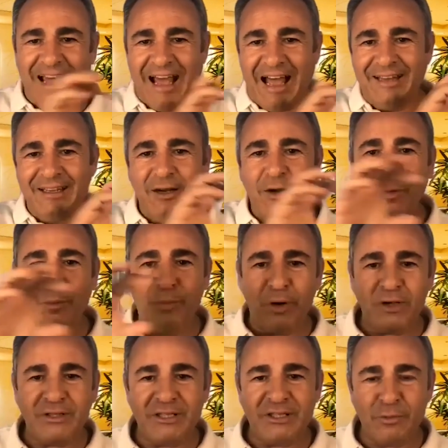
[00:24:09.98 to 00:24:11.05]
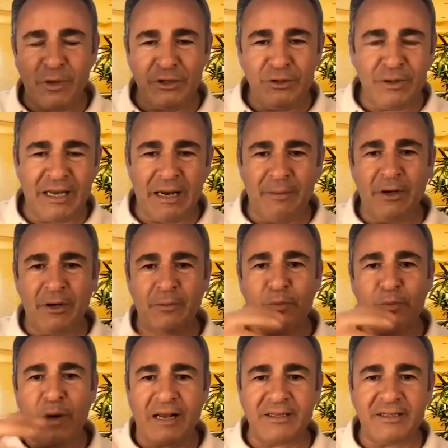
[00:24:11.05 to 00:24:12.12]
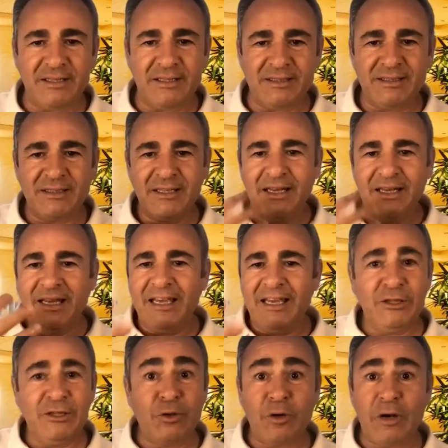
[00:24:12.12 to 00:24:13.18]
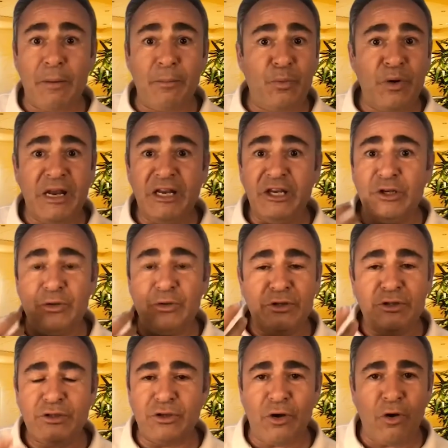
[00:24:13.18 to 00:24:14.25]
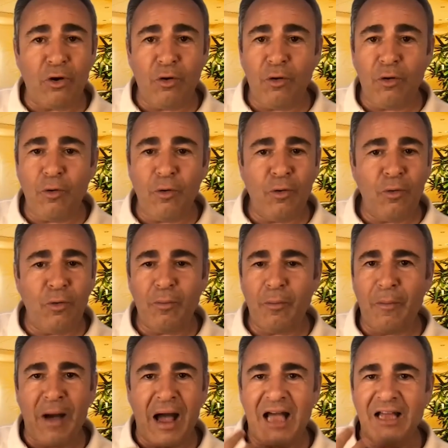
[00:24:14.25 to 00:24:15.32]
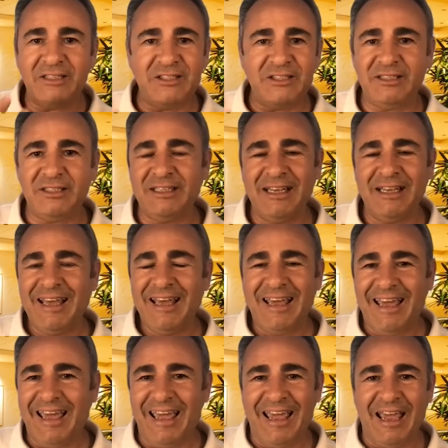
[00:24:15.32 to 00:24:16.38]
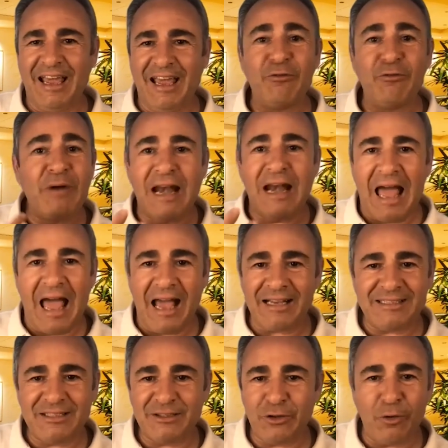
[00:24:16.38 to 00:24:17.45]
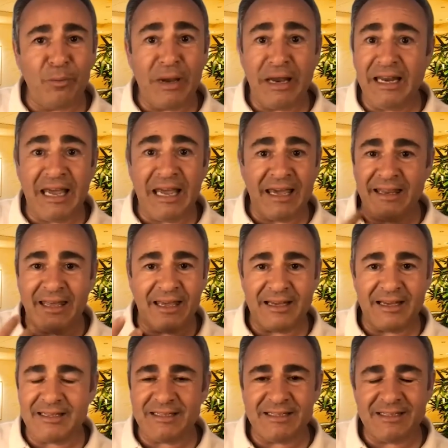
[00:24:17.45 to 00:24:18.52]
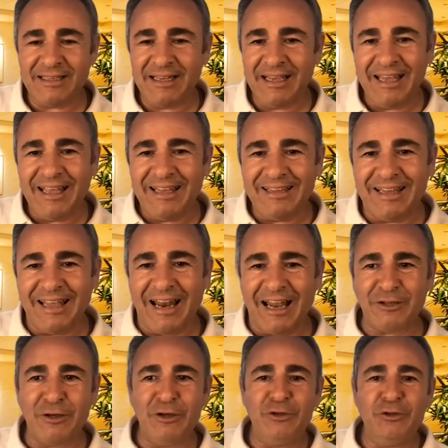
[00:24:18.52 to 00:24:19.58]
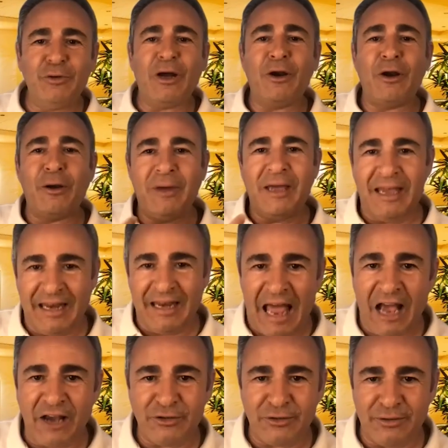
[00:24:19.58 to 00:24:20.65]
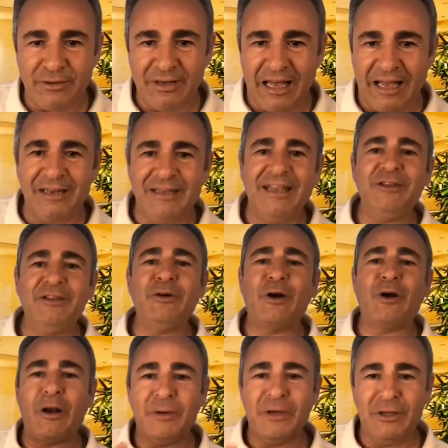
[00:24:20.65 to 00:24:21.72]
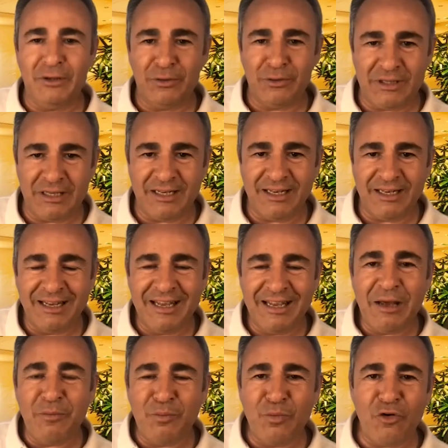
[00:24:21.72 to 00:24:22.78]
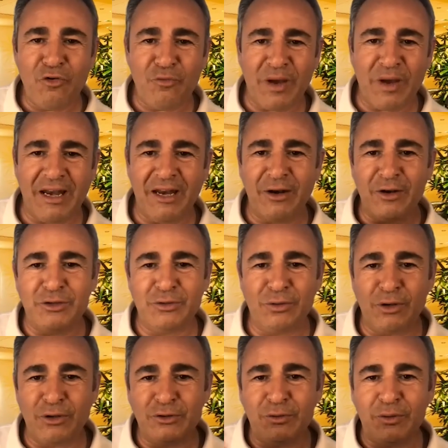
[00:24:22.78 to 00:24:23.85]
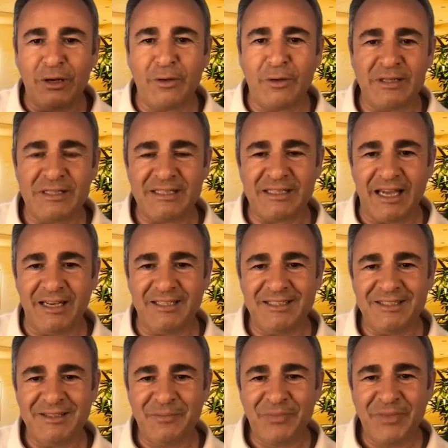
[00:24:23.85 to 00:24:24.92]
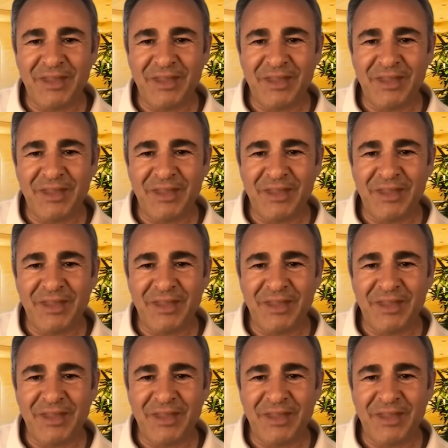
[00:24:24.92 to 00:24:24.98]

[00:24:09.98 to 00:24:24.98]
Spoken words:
And the whole process, when you get a bit of practice, is going to bring you so much relax, so many ideas, that actually you're going to be in action. And then you're going to be using movement in order to go to another stage.